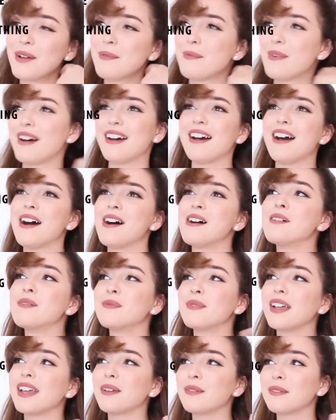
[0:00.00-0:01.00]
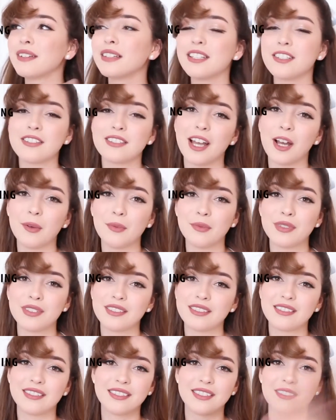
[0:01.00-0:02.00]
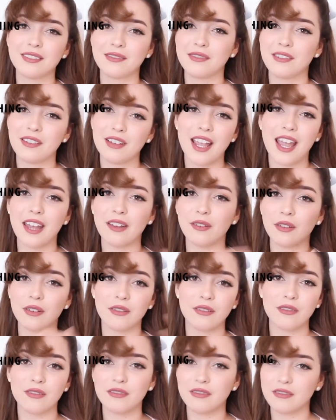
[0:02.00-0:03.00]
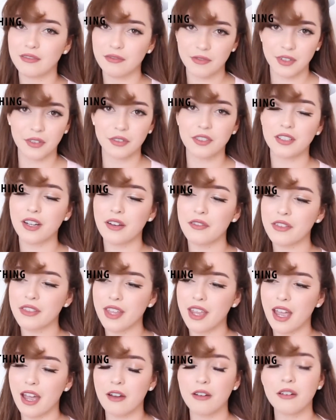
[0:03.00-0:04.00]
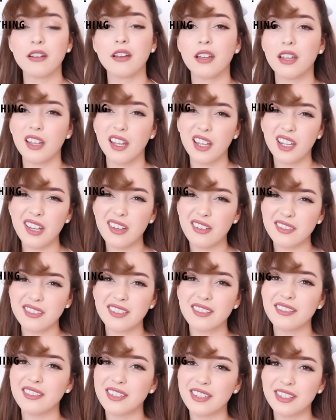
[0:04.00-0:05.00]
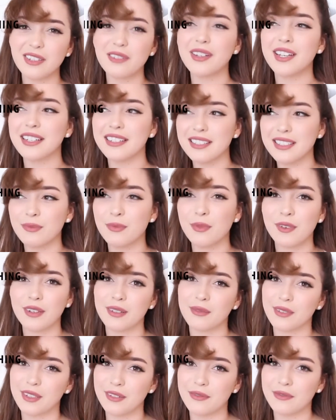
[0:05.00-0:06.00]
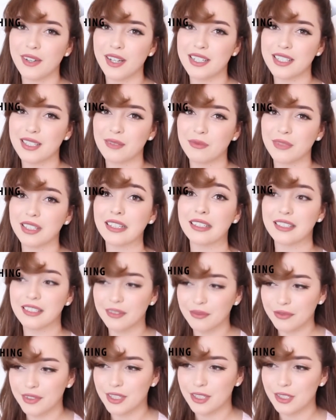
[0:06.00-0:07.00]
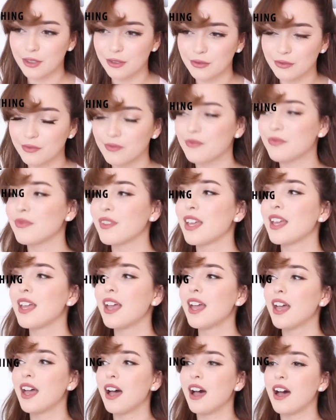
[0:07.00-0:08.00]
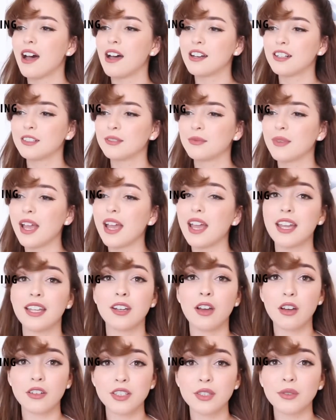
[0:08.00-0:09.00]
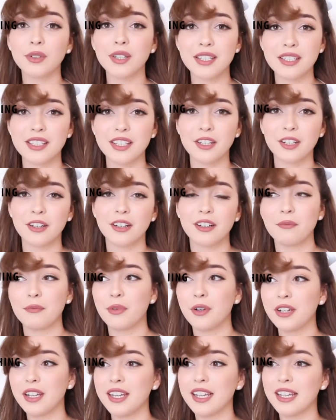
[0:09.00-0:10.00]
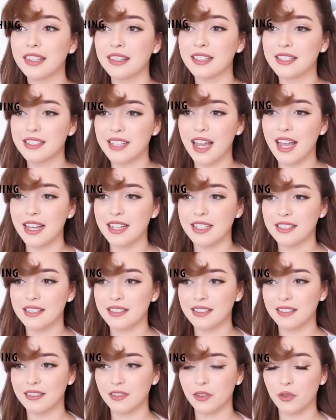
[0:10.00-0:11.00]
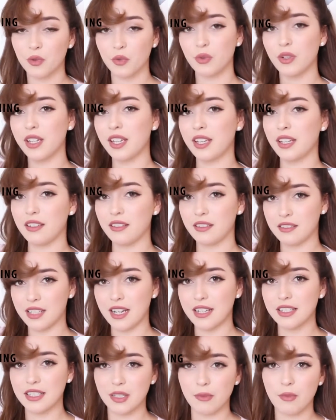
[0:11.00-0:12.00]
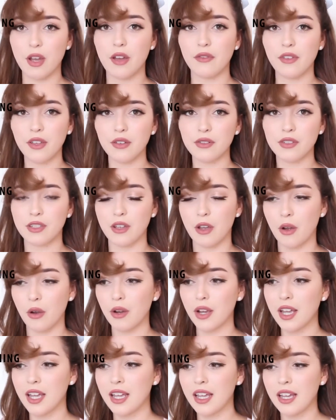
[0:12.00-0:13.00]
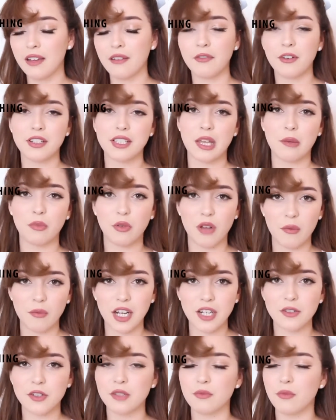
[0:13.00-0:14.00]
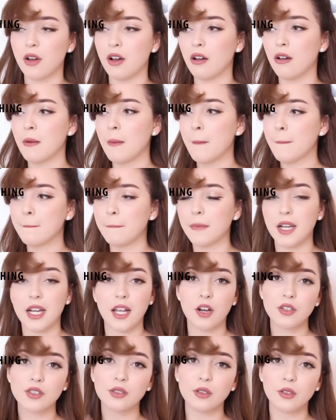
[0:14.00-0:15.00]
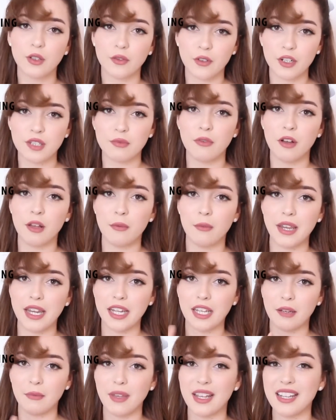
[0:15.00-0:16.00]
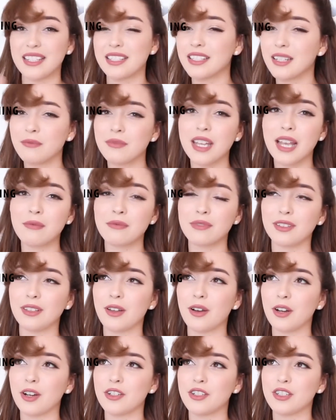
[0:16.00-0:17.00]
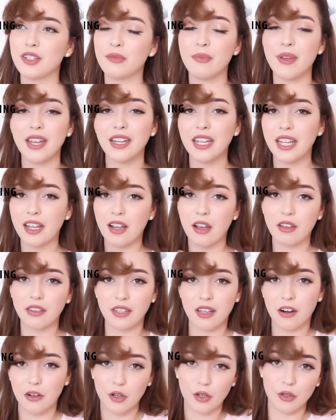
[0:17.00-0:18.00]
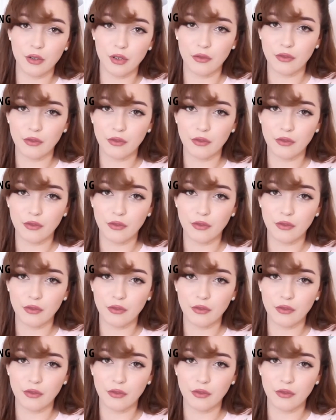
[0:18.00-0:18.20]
But it really just helps to, again, filter everything out, and also you don't get disappointed when you find something that doesn't fit you. And also consider putting in the size 3 sizes above you. So for example, I'm an extra small, but I also look for small, medium, and sometimes large, depending on the article